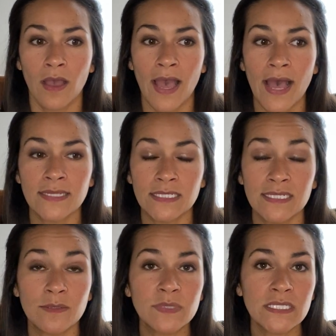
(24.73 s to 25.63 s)
has
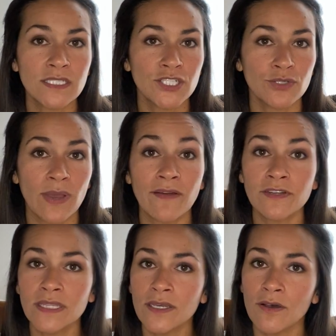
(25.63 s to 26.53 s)
attempted to do
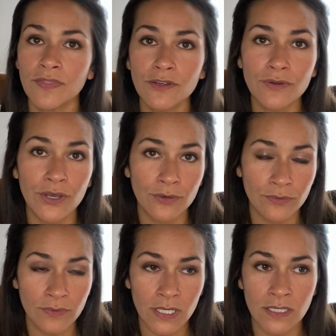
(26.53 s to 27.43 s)
everything on their
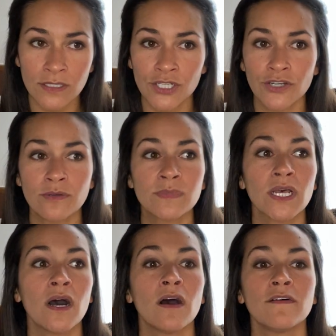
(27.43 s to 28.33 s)
own in terms
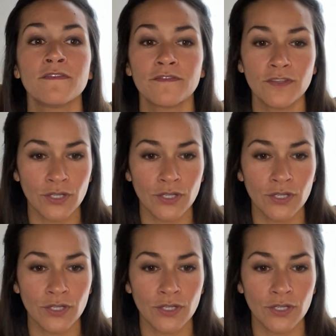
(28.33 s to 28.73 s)
of,